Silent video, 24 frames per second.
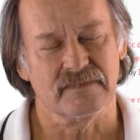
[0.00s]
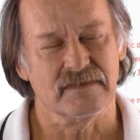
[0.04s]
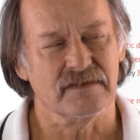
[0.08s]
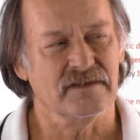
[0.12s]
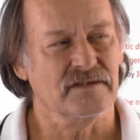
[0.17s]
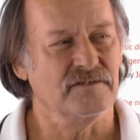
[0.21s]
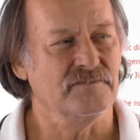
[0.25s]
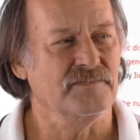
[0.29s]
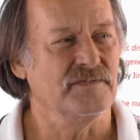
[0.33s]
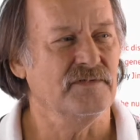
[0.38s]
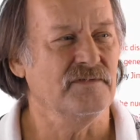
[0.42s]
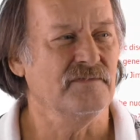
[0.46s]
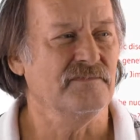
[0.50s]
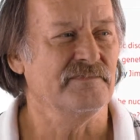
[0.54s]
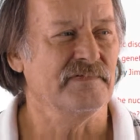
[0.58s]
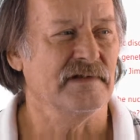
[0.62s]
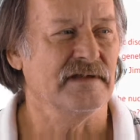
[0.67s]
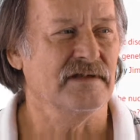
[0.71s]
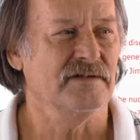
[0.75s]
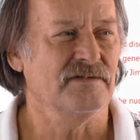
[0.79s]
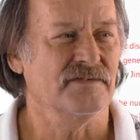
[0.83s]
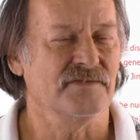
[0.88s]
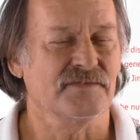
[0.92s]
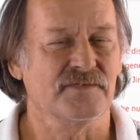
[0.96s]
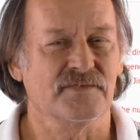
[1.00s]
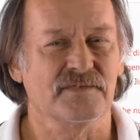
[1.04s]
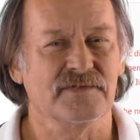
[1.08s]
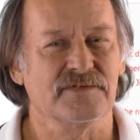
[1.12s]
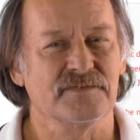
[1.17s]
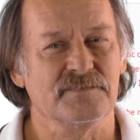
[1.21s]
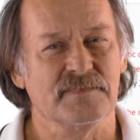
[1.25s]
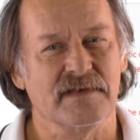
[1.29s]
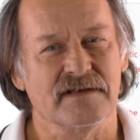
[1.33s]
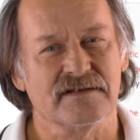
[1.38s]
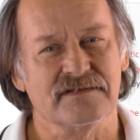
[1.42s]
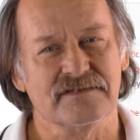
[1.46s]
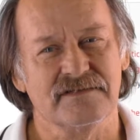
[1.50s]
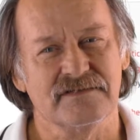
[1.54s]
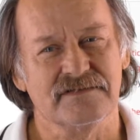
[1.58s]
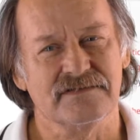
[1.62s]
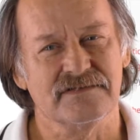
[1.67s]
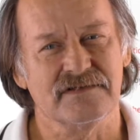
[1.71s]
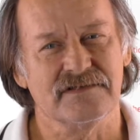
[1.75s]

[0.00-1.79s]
If you fail to respect each